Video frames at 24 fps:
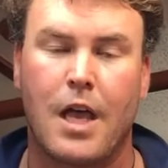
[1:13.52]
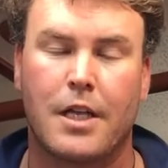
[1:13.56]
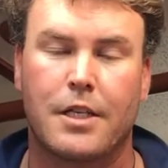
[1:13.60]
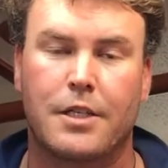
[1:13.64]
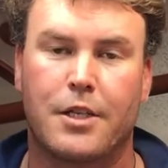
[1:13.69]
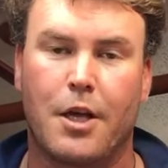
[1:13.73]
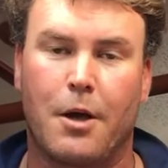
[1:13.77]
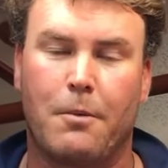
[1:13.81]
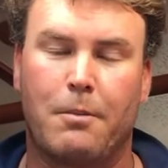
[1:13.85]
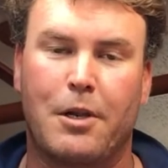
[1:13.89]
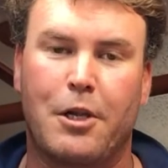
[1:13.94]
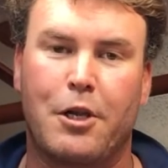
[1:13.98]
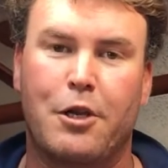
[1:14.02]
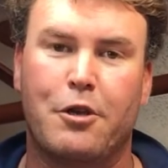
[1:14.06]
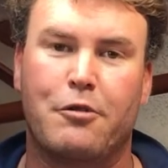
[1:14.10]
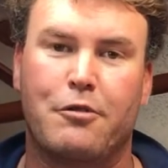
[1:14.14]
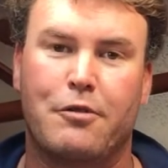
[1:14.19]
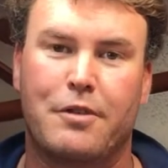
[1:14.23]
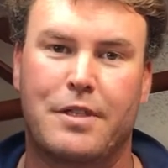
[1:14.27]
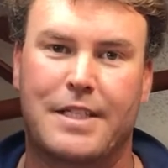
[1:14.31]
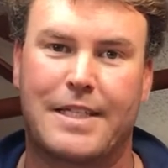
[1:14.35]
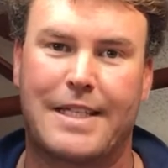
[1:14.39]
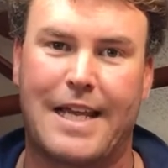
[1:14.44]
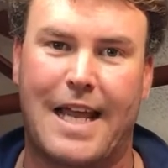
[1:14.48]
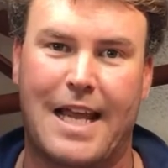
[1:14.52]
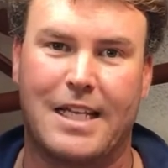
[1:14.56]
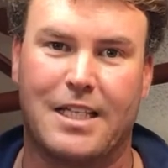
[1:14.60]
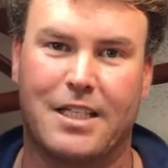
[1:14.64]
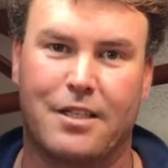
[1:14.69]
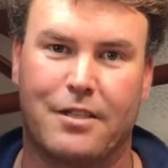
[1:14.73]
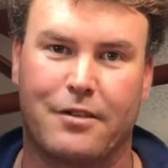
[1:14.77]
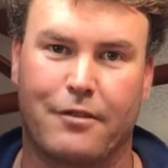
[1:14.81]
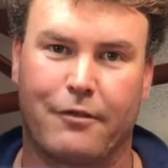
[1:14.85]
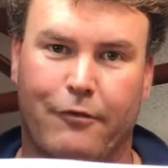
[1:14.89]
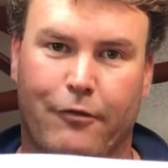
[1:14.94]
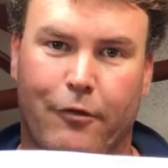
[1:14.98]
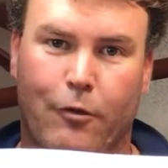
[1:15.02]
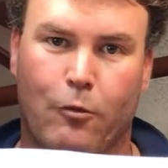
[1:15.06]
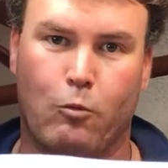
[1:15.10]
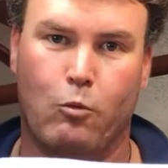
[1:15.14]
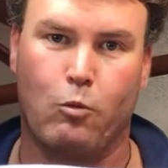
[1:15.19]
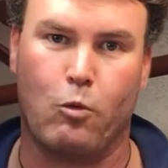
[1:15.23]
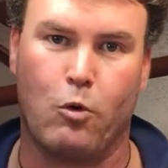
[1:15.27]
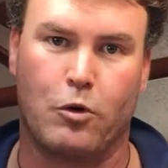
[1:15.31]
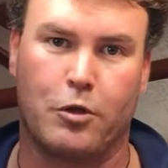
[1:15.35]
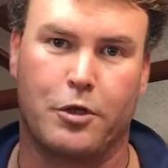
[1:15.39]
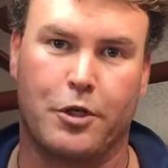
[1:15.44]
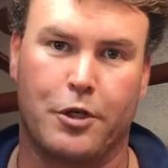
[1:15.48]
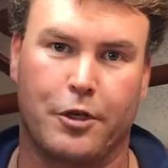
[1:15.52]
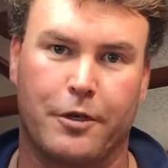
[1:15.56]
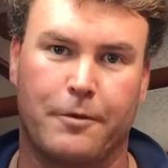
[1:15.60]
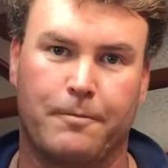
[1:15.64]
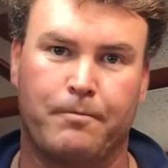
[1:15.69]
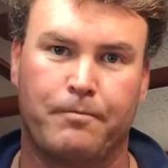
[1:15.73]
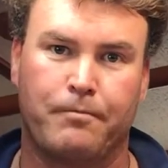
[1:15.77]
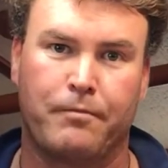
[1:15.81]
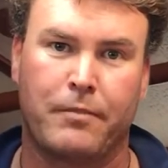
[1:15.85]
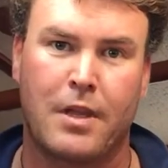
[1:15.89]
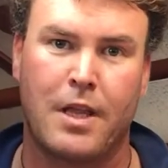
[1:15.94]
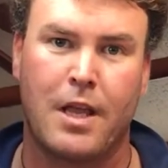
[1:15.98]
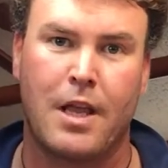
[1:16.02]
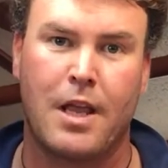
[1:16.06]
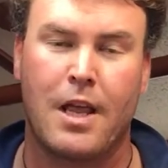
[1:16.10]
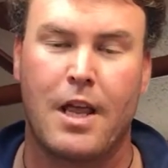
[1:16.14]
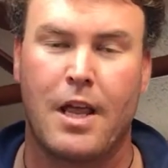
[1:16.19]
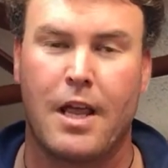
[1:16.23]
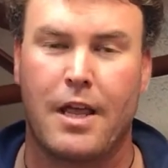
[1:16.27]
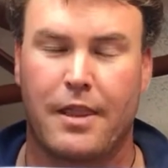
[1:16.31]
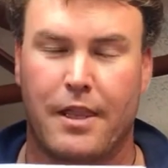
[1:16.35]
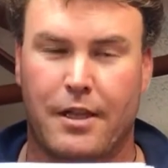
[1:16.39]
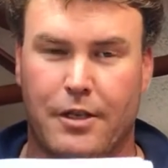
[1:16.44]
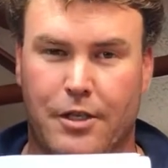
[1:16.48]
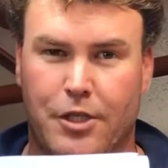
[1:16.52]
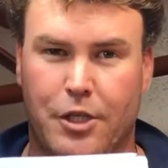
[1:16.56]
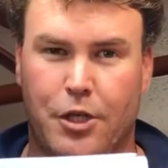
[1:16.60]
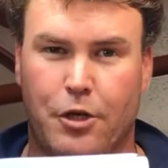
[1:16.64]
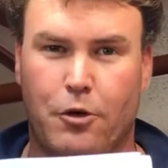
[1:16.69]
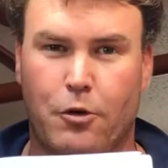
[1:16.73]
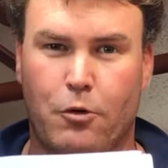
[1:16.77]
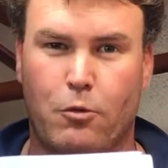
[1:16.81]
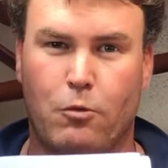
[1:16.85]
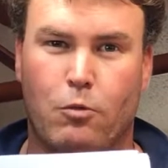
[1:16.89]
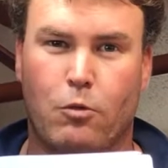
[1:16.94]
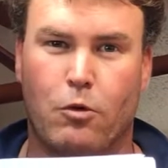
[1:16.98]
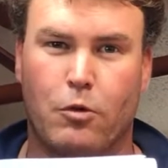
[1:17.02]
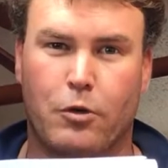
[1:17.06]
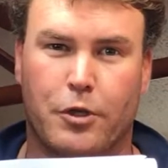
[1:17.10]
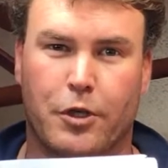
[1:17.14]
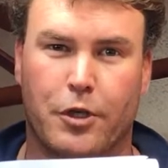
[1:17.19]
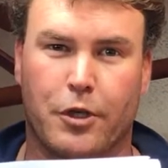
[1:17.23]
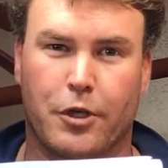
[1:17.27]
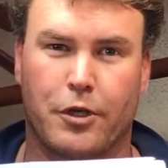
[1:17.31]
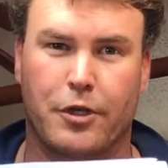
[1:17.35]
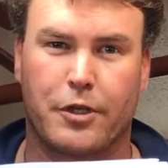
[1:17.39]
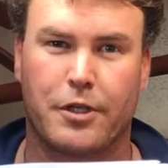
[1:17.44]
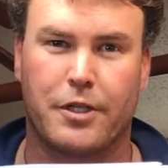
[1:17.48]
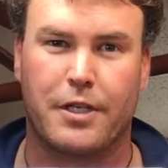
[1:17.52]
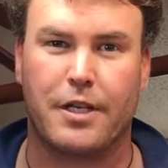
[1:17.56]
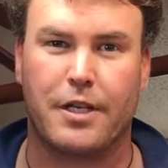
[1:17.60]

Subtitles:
W stands for water. There's two waters